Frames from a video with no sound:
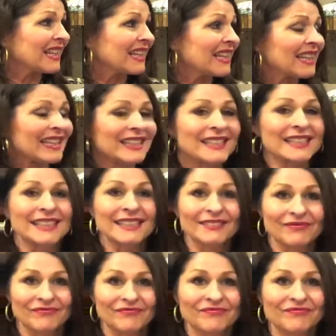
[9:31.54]

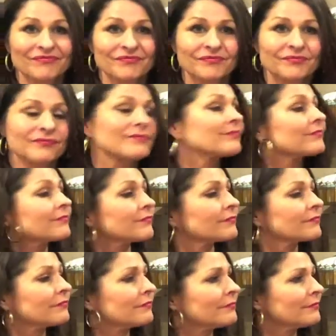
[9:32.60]

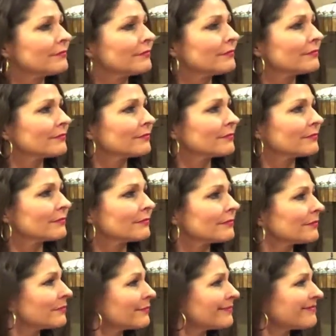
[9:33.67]

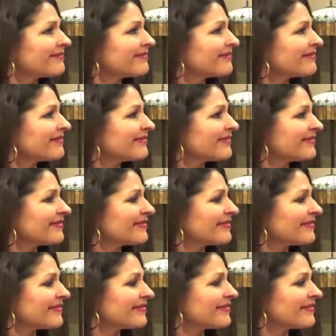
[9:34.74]

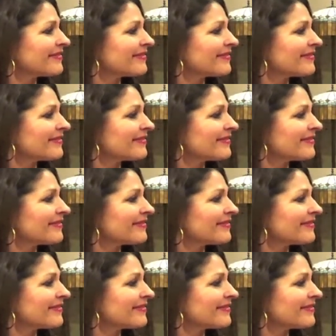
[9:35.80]
No words are spoken by the person on screen.